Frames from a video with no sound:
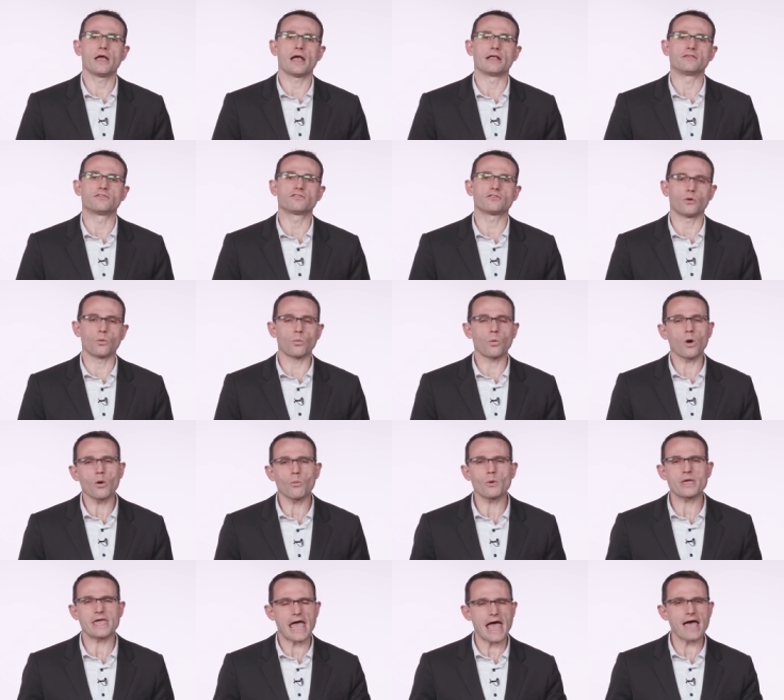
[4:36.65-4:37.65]
And so
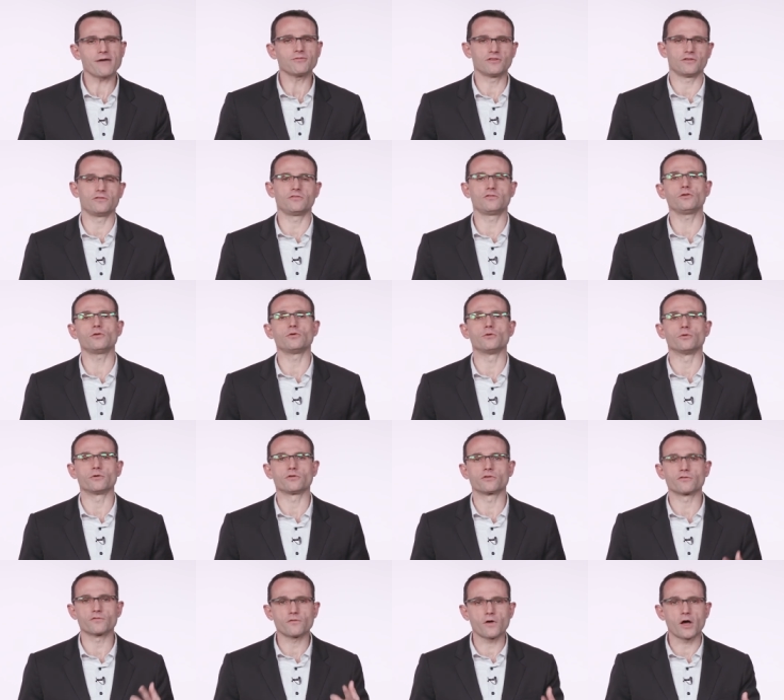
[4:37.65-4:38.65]
what we have to do
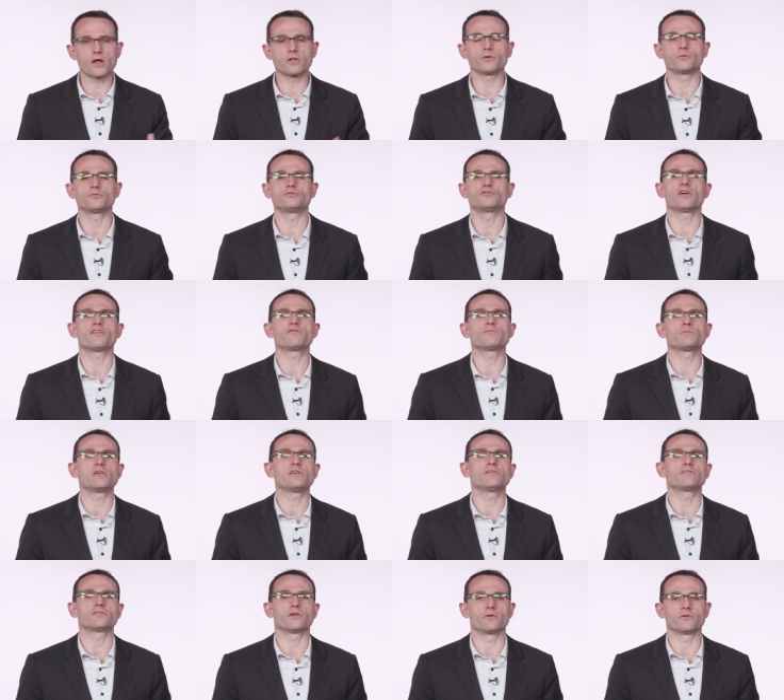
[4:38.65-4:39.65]
is follow Jeff
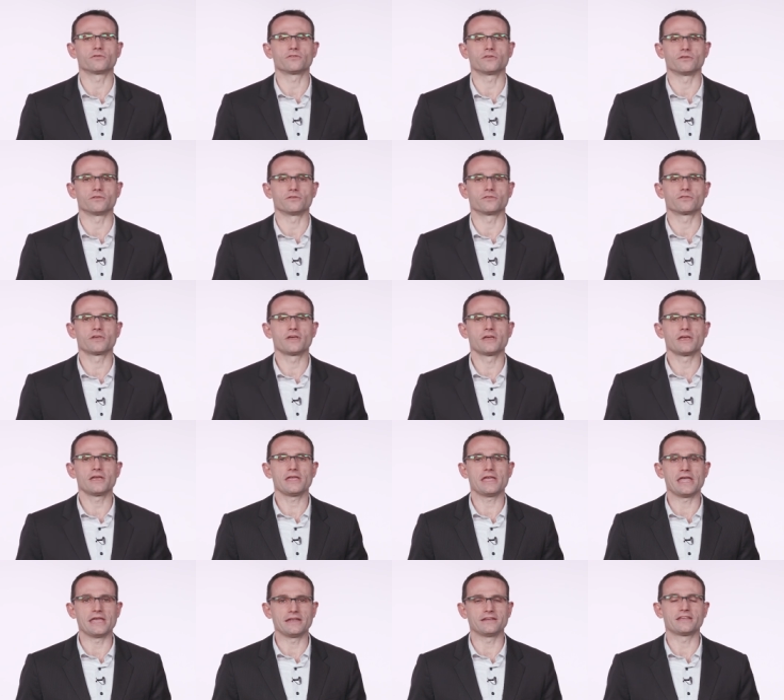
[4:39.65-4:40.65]
Bezos's
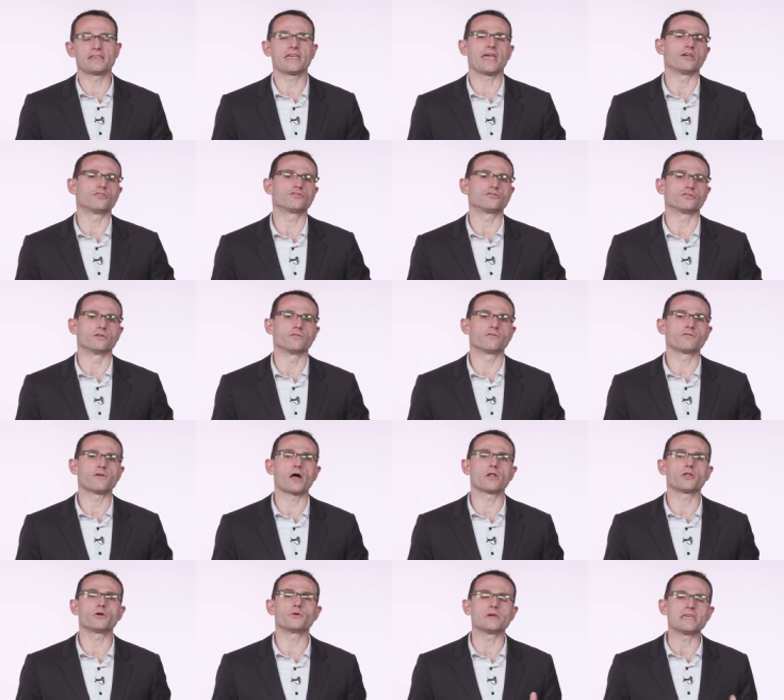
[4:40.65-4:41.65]
indication,
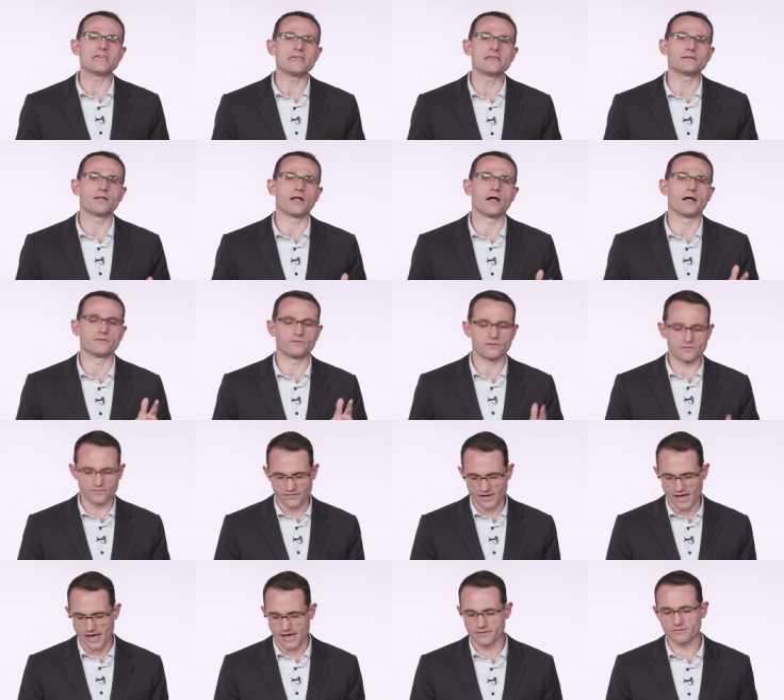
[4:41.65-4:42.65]
follow Elon's
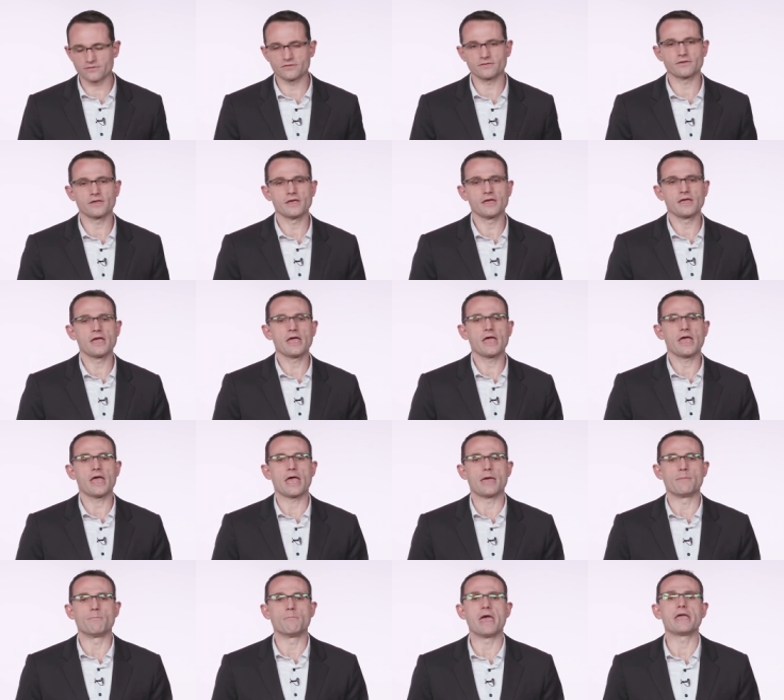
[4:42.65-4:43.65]
advice,
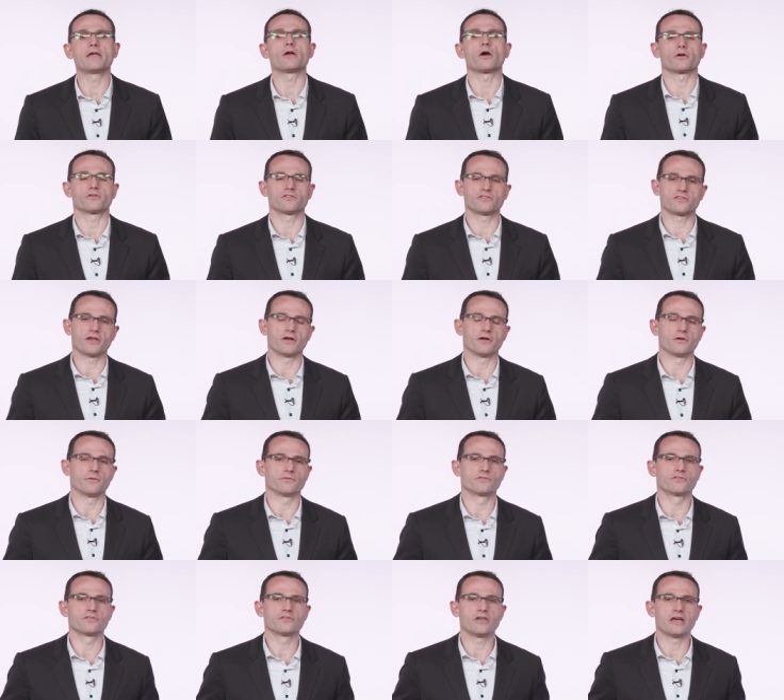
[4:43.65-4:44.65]
and make
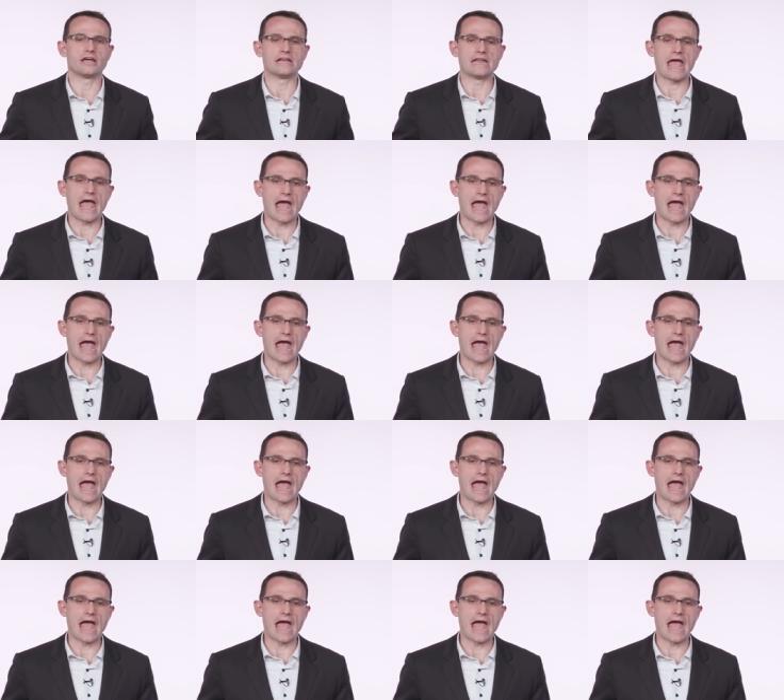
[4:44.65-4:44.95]
ourselves an